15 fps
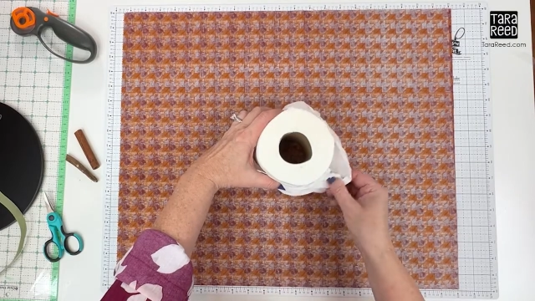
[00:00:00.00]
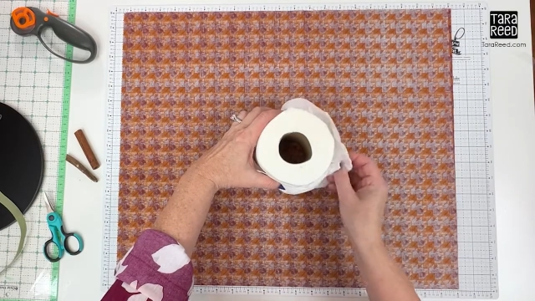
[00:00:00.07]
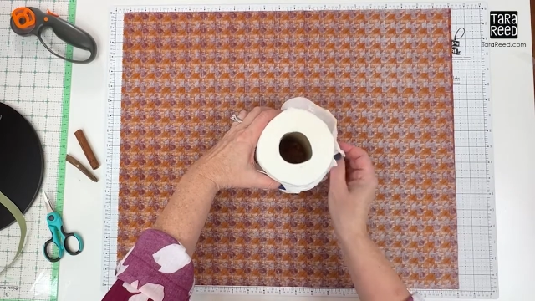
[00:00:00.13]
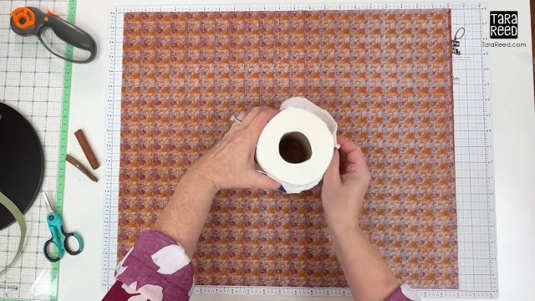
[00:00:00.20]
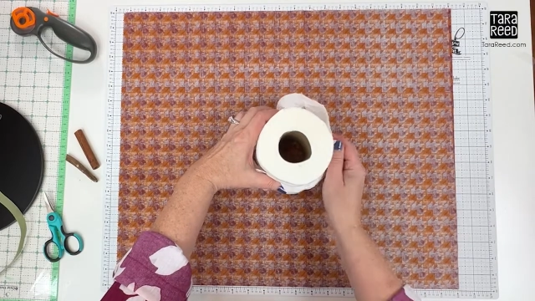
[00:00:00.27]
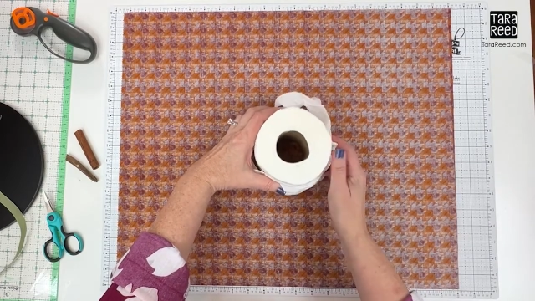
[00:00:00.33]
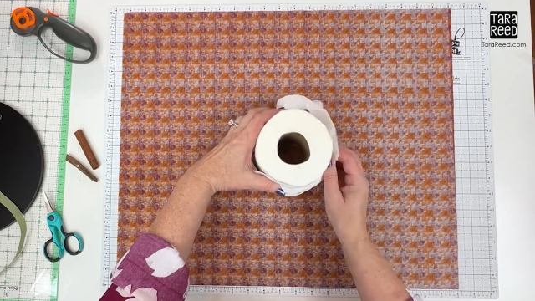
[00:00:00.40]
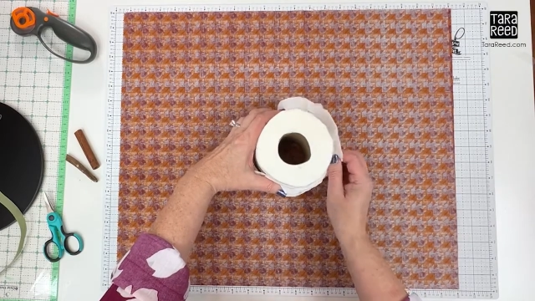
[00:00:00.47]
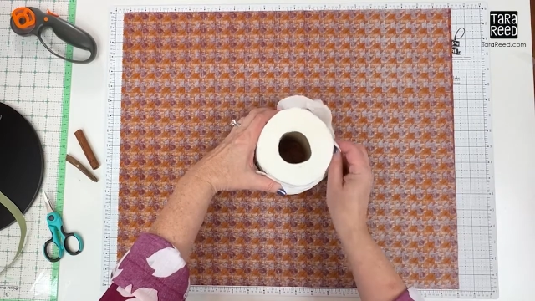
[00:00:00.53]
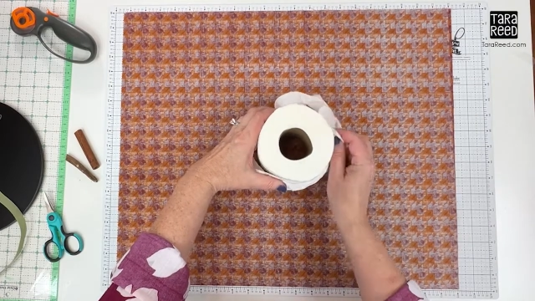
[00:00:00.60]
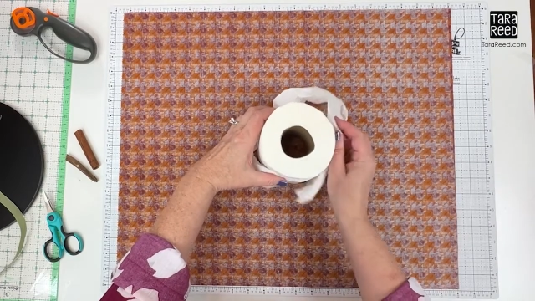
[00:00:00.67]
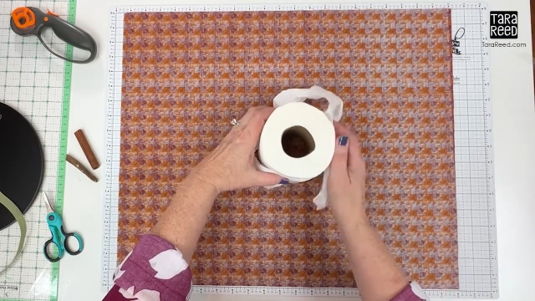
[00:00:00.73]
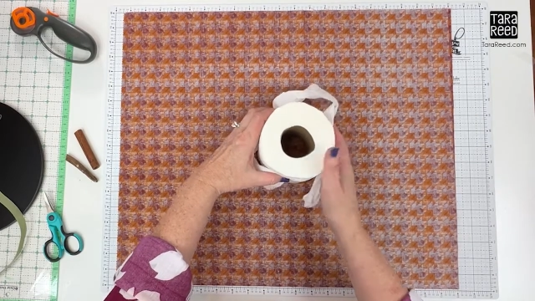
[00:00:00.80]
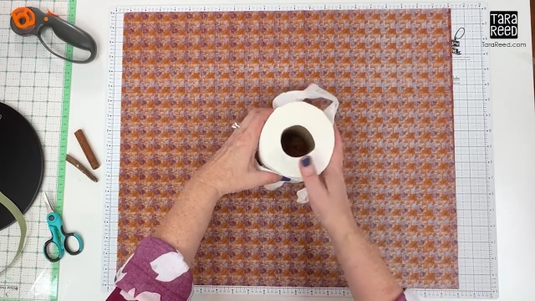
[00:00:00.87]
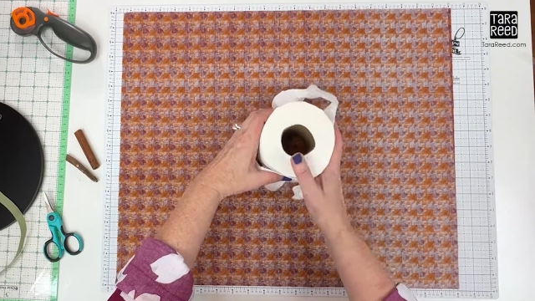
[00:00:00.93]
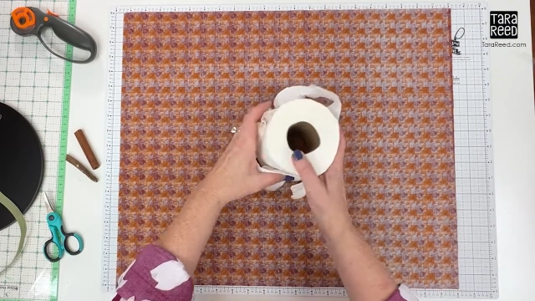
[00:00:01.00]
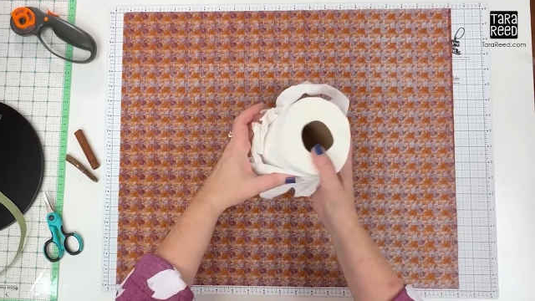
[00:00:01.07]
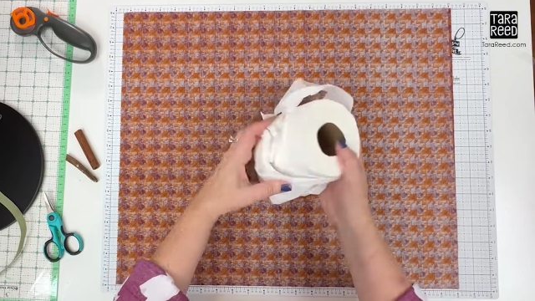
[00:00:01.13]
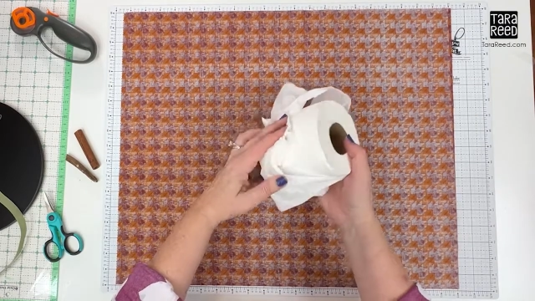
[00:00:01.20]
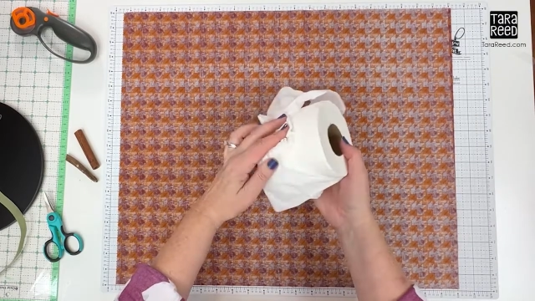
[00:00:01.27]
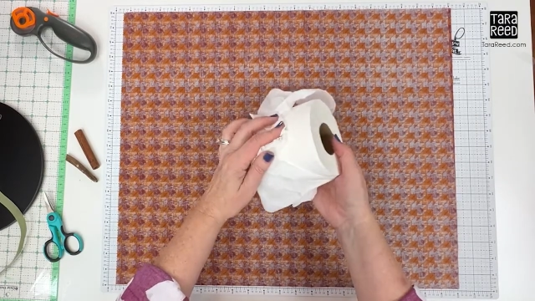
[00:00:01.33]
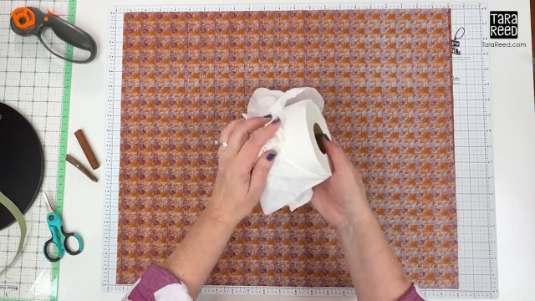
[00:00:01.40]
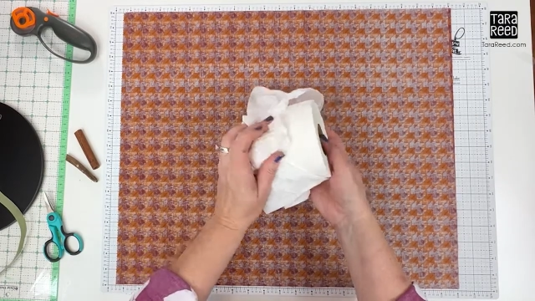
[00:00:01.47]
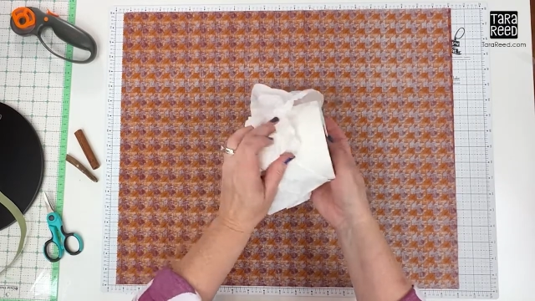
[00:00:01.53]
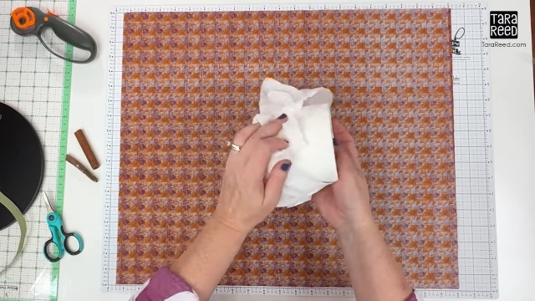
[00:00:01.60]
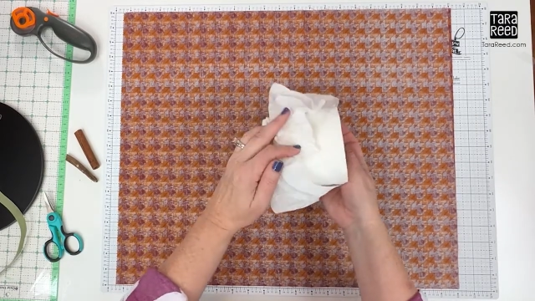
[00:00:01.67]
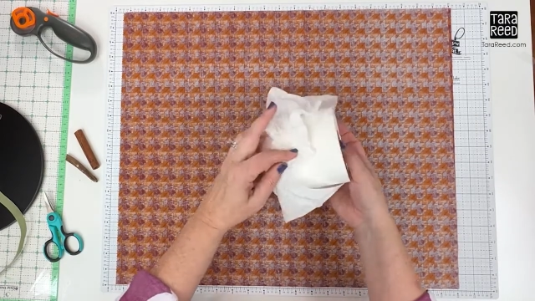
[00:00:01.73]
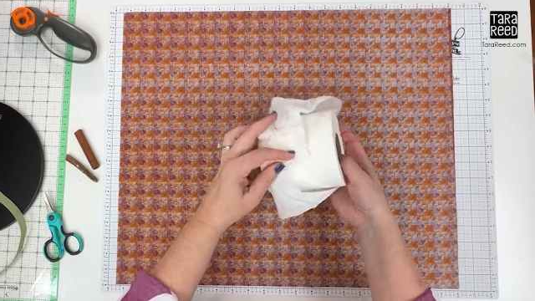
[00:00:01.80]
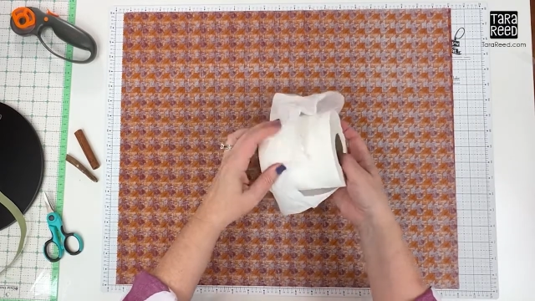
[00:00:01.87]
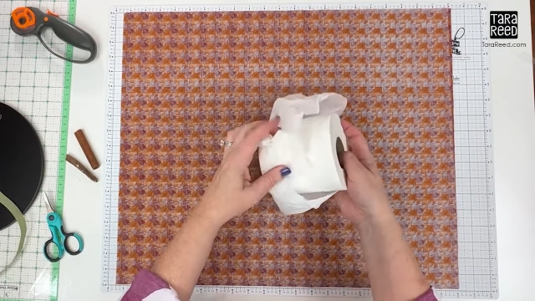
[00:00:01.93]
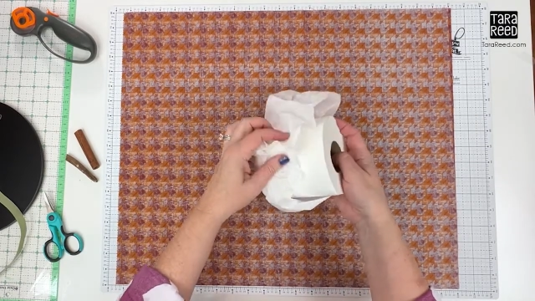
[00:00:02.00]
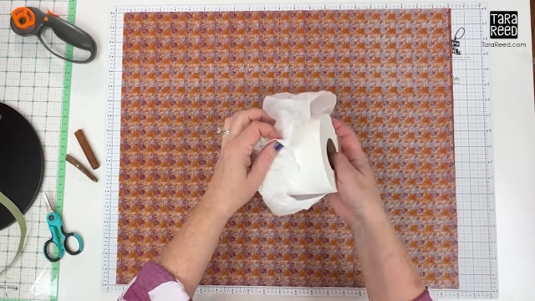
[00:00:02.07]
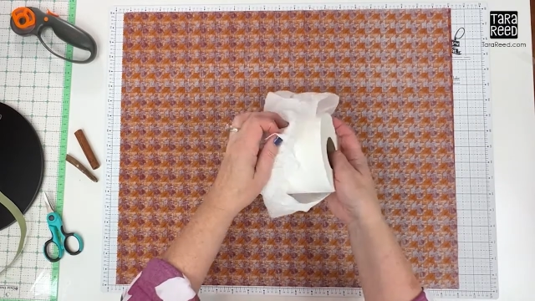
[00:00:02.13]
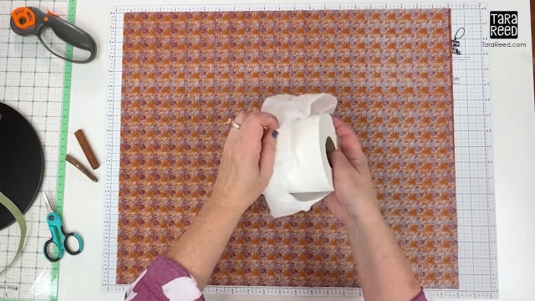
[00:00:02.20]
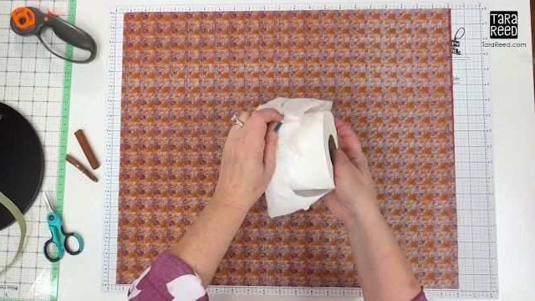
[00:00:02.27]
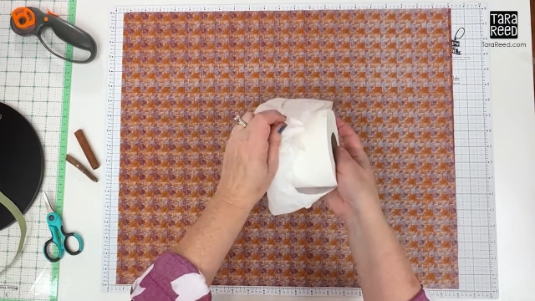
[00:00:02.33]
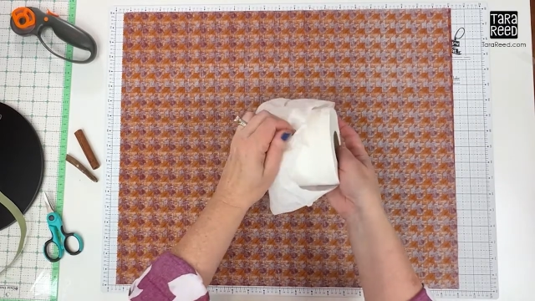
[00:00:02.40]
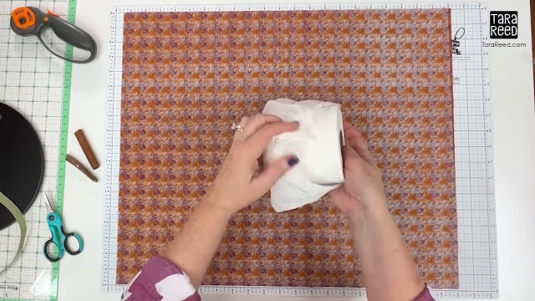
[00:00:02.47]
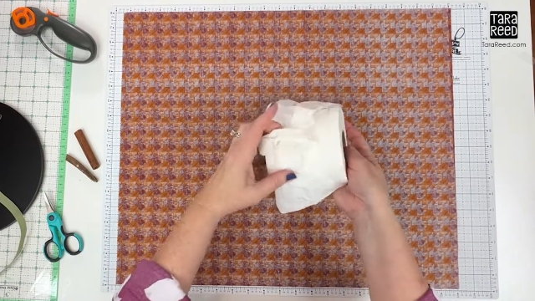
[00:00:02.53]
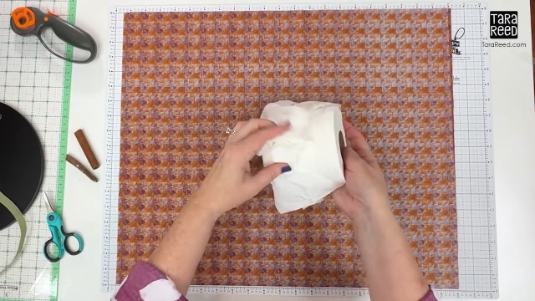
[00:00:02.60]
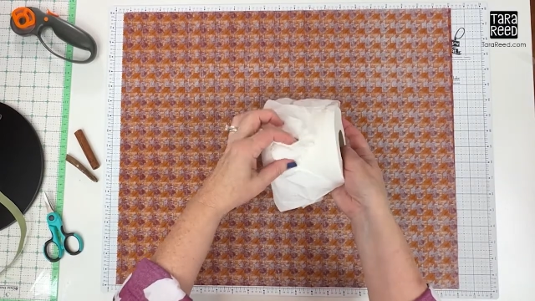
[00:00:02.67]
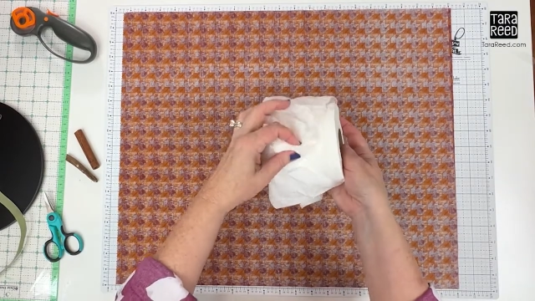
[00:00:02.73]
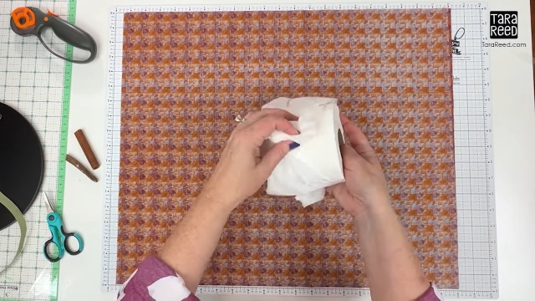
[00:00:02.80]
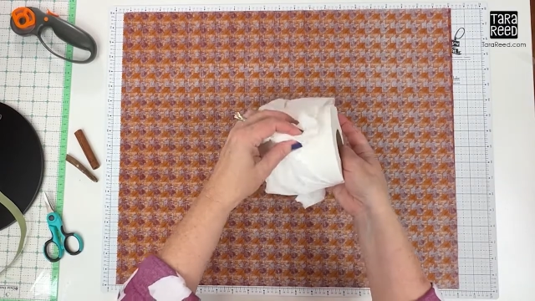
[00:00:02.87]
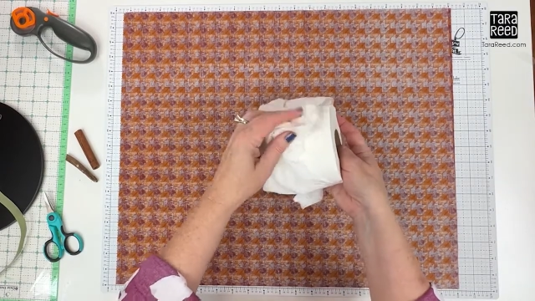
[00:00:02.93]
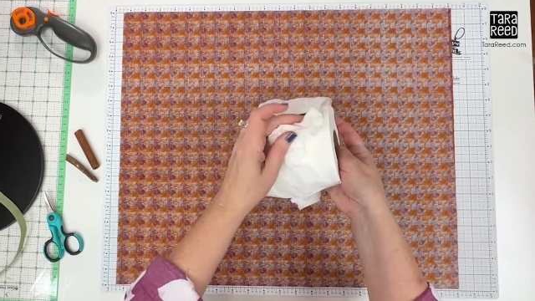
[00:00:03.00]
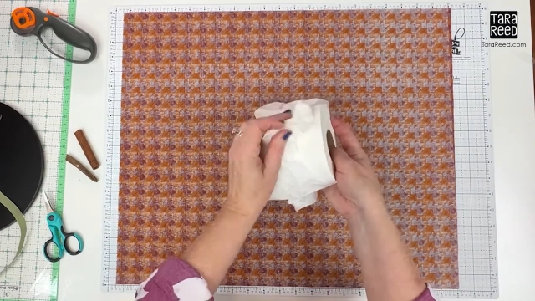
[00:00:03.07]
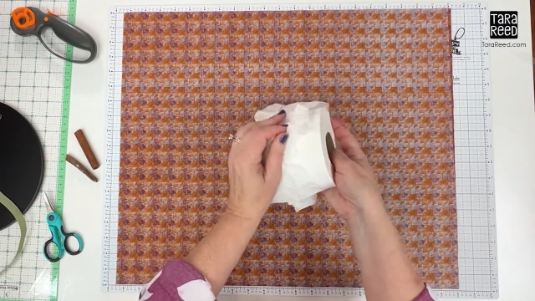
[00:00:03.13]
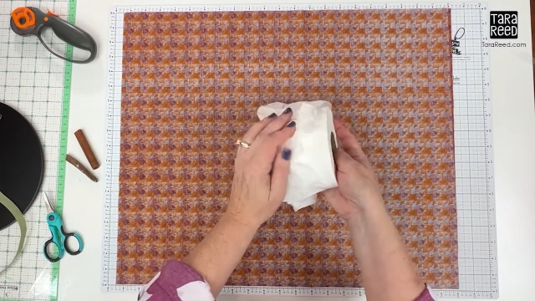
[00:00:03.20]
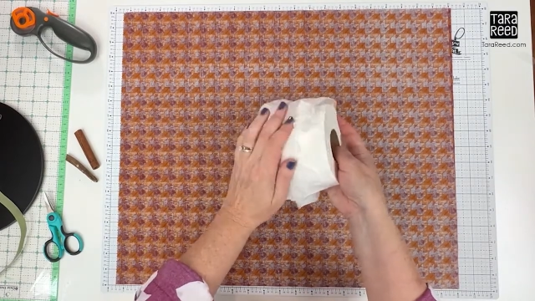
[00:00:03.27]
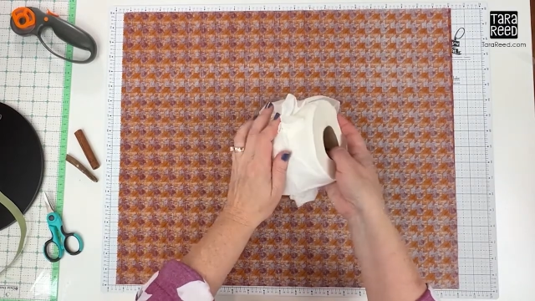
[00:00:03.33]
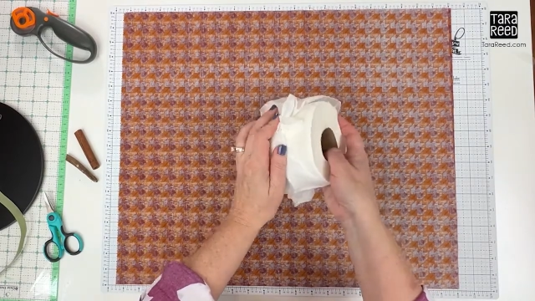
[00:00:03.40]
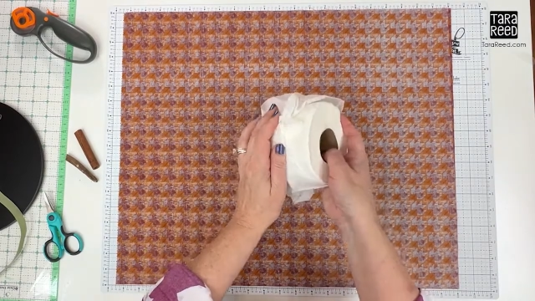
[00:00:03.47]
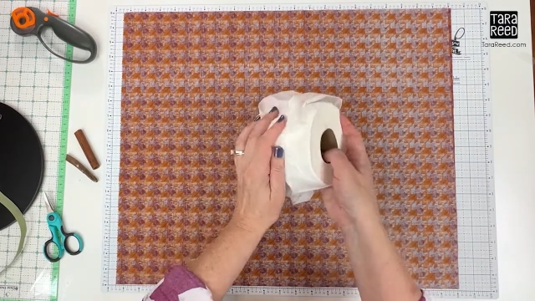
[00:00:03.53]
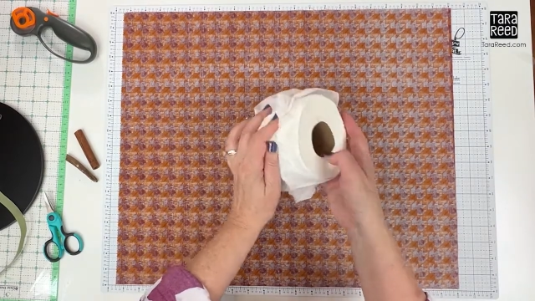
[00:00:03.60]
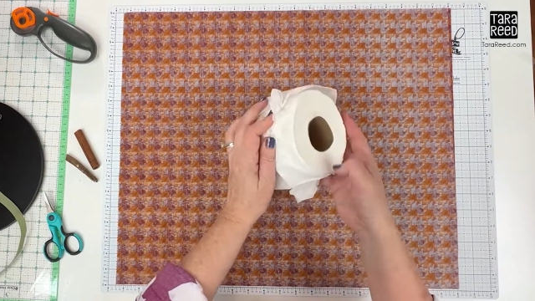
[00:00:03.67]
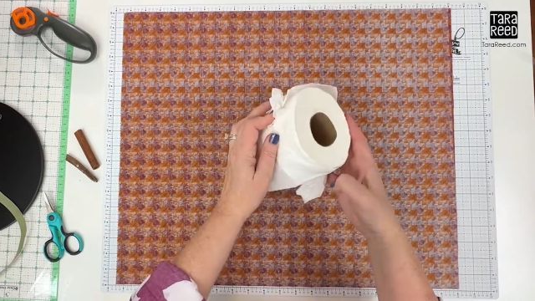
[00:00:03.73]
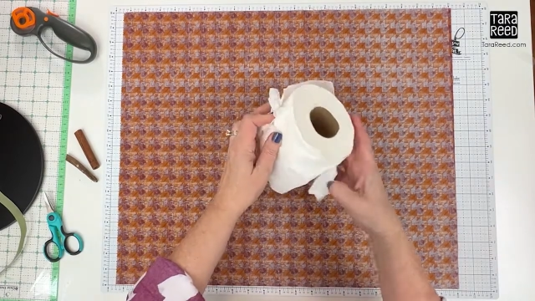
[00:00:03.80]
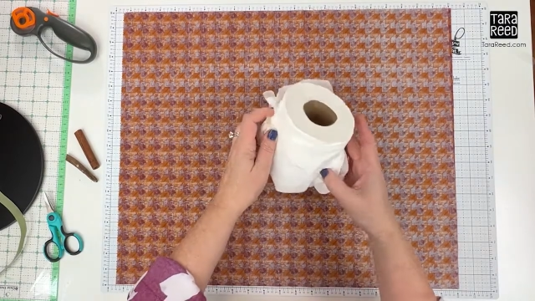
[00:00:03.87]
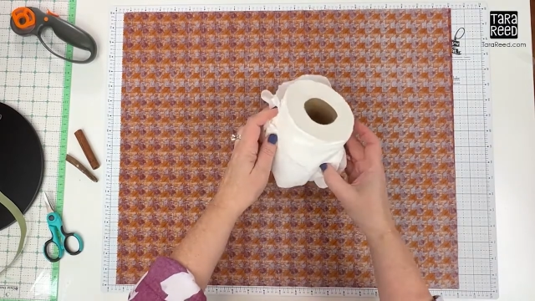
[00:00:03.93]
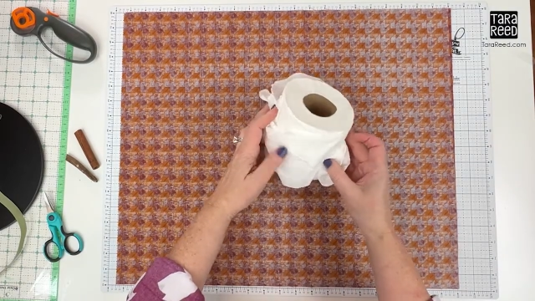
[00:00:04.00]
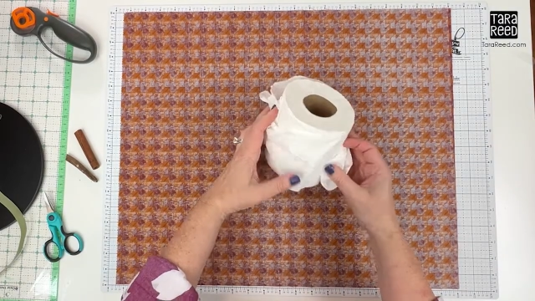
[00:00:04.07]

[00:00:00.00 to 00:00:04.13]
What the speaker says: No face is visible, so there are no lips to read.